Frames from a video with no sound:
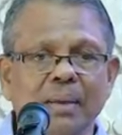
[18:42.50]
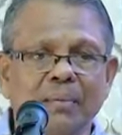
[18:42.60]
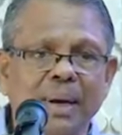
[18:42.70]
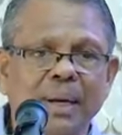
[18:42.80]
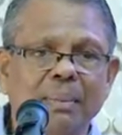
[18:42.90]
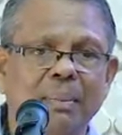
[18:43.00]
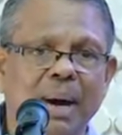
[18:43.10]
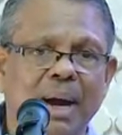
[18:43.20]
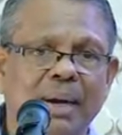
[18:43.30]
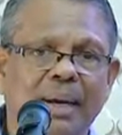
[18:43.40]
Venerable
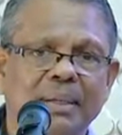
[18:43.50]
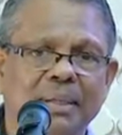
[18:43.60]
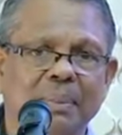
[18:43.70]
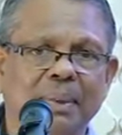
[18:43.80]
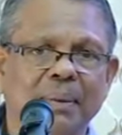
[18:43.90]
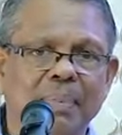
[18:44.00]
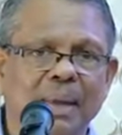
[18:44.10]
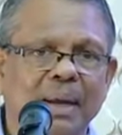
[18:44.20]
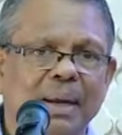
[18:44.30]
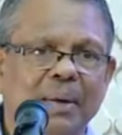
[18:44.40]
Mahakashyapa.
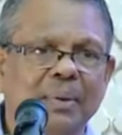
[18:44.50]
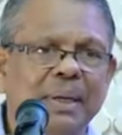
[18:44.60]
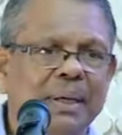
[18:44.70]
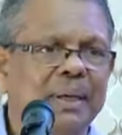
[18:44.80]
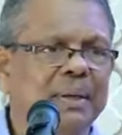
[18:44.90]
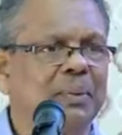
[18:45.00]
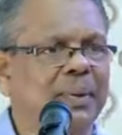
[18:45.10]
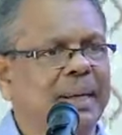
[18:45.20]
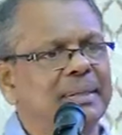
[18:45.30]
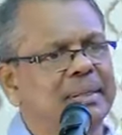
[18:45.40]
Now here you
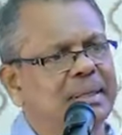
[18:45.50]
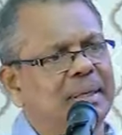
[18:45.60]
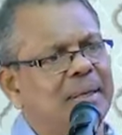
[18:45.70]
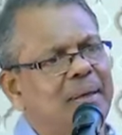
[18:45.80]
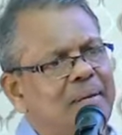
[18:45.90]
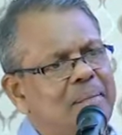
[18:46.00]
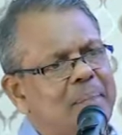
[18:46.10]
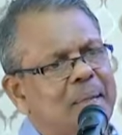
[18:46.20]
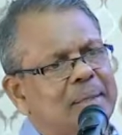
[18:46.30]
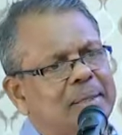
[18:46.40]
can see
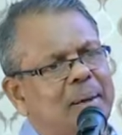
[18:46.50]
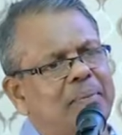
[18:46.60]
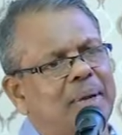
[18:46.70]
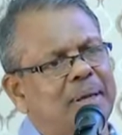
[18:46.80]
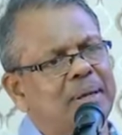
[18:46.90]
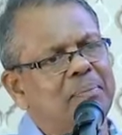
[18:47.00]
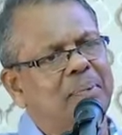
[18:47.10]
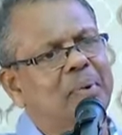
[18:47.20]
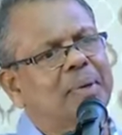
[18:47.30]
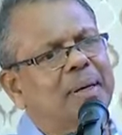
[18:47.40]
some very
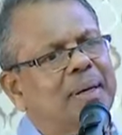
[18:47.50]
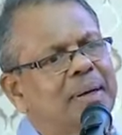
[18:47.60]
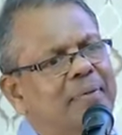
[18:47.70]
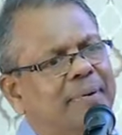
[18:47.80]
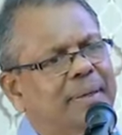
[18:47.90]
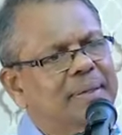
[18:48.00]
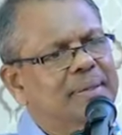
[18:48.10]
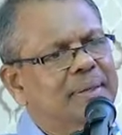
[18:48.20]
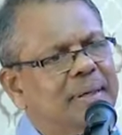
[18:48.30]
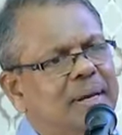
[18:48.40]
important difference.